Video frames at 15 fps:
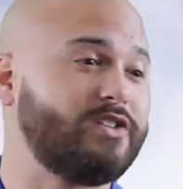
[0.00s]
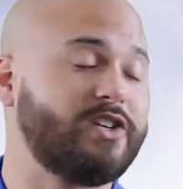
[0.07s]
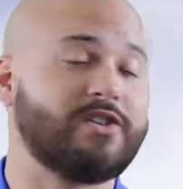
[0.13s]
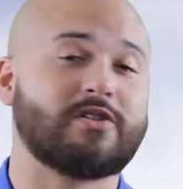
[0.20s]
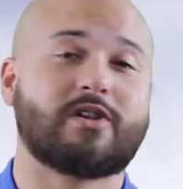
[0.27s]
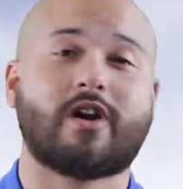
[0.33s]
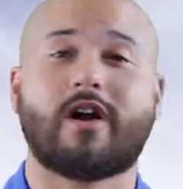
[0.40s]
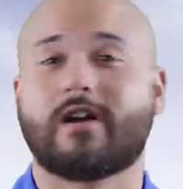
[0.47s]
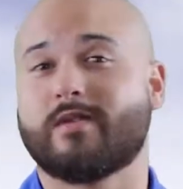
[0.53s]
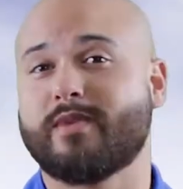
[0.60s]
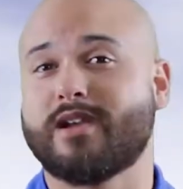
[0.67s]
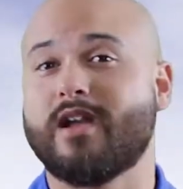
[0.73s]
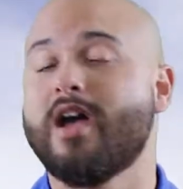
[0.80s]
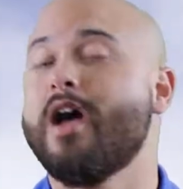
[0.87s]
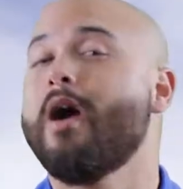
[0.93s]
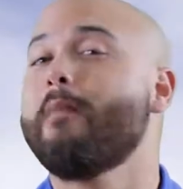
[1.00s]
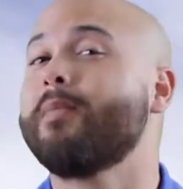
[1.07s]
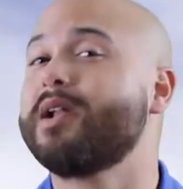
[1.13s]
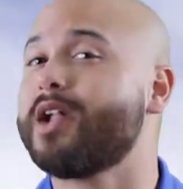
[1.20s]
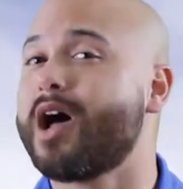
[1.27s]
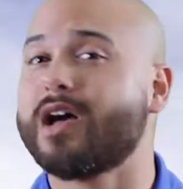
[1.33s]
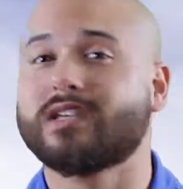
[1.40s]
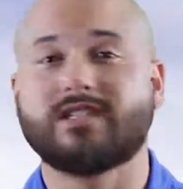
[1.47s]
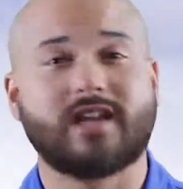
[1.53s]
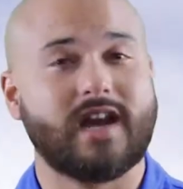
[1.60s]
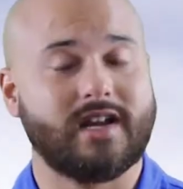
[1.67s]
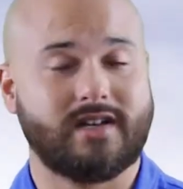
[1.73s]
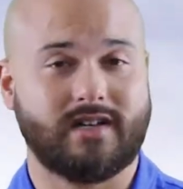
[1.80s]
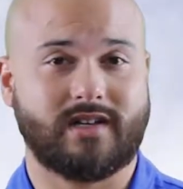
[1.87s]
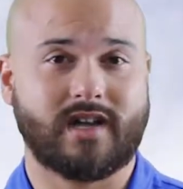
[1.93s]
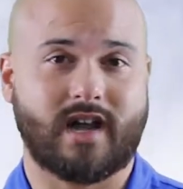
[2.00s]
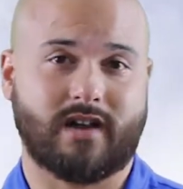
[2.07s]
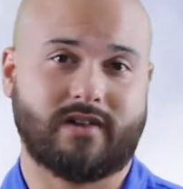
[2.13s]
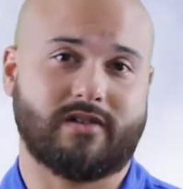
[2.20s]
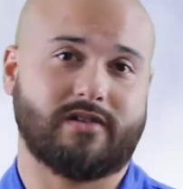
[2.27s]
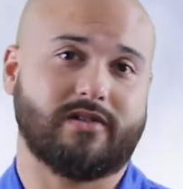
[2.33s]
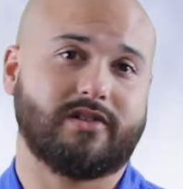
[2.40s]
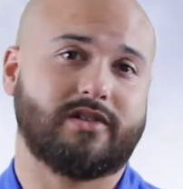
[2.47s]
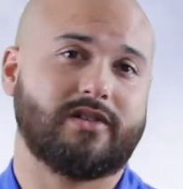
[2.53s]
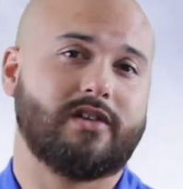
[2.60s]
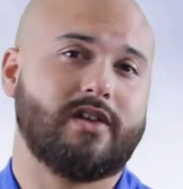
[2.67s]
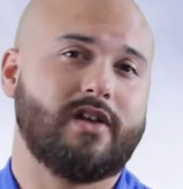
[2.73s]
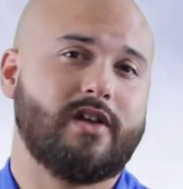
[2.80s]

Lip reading: and your carbon monoxide detectors.